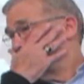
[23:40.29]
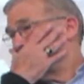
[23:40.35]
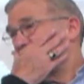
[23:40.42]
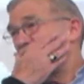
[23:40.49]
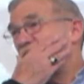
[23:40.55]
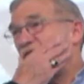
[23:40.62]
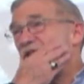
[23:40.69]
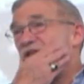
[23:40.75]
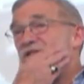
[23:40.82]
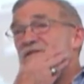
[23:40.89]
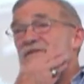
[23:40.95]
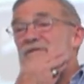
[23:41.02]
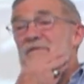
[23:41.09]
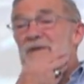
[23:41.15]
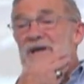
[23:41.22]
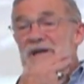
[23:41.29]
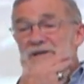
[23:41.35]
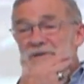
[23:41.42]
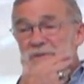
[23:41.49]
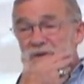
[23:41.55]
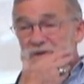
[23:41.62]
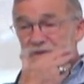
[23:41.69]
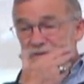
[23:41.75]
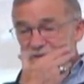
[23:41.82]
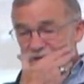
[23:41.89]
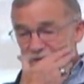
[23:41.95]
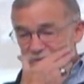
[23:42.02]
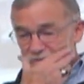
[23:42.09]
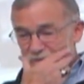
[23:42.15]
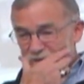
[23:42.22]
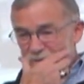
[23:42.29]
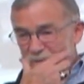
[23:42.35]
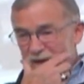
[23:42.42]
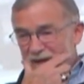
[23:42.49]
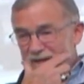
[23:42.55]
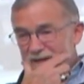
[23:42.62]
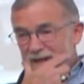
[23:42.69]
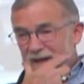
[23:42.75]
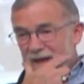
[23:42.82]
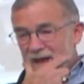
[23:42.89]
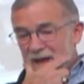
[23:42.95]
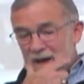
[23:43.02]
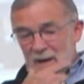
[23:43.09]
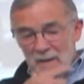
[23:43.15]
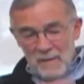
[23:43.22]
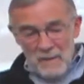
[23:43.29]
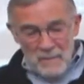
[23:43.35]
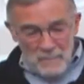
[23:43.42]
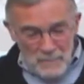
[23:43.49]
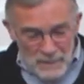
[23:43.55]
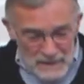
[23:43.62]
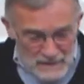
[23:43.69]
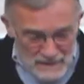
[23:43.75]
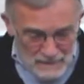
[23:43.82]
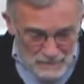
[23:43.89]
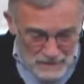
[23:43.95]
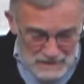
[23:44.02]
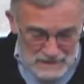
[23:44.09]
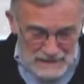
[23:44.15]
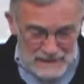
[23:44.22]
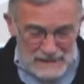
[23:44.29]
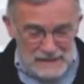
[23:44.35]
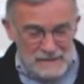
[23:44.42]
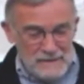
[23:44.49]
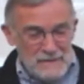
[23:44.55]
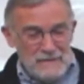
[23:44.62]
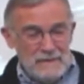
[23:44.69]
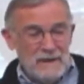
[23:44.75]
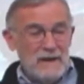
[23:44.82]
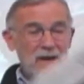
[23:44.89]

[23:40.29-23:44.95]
appreciation for me, I suppose, a certain respect. But it wasn't here.